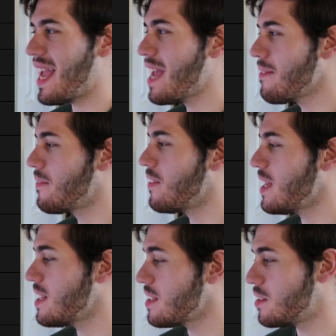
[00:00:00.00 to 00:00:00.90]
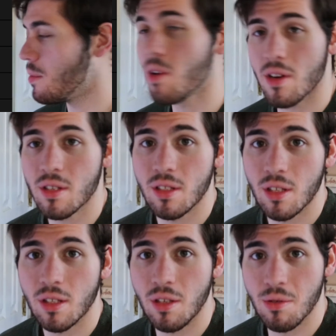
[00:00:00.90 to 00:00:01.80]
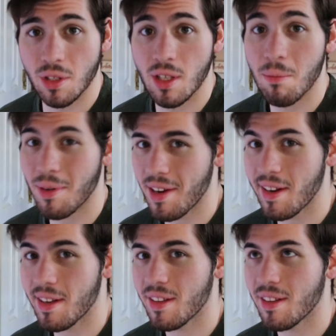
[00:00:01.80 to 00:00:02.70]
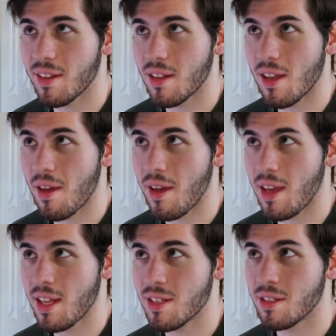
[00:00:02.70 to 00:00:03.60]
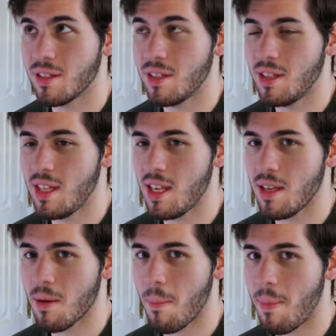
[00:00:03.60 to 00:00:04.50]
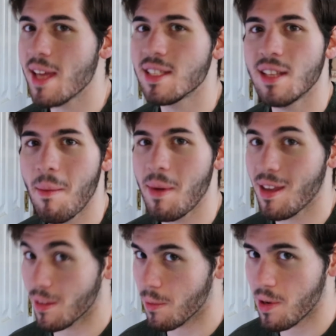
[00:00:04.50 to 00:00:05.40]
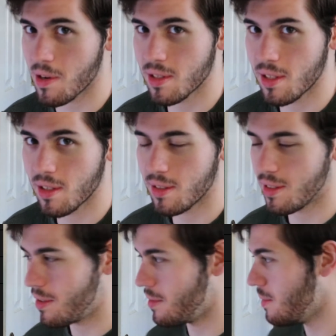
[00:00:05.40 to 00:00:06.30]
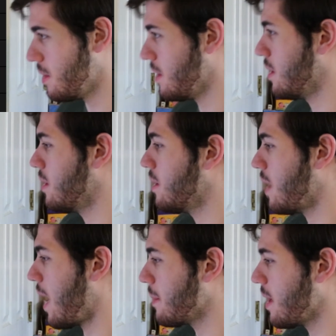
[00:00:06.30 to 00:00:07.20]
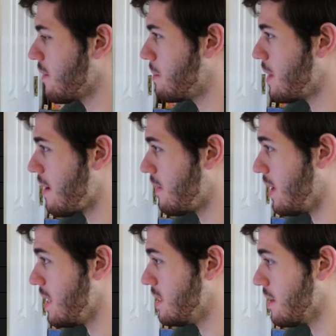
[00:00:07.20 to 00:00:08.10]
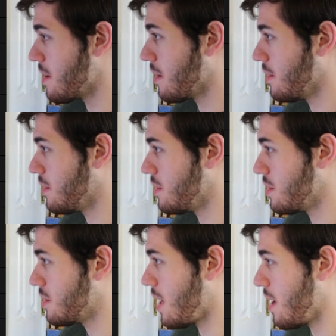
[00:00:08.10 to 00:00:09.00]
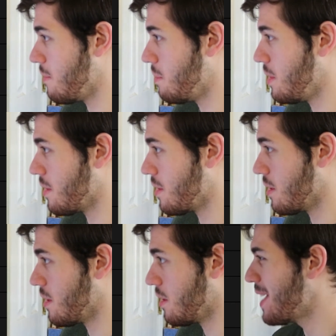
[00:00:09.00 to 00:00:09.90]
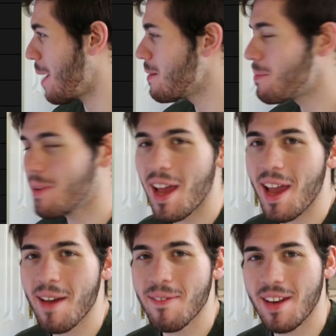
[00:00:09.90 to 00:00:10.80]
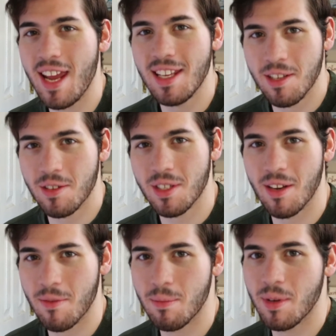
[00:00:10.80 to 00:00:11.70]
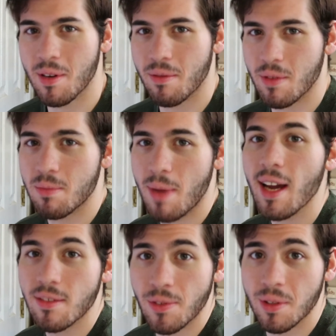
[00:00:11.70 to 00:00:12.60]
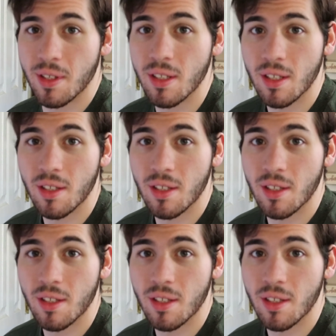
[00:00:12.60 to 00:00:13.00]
F is the worst usually, but it's the best at being the worst. So I'm gonna have to put F and A tier, just out of pure. I'm gonna put F and A tier just out of pure respect for the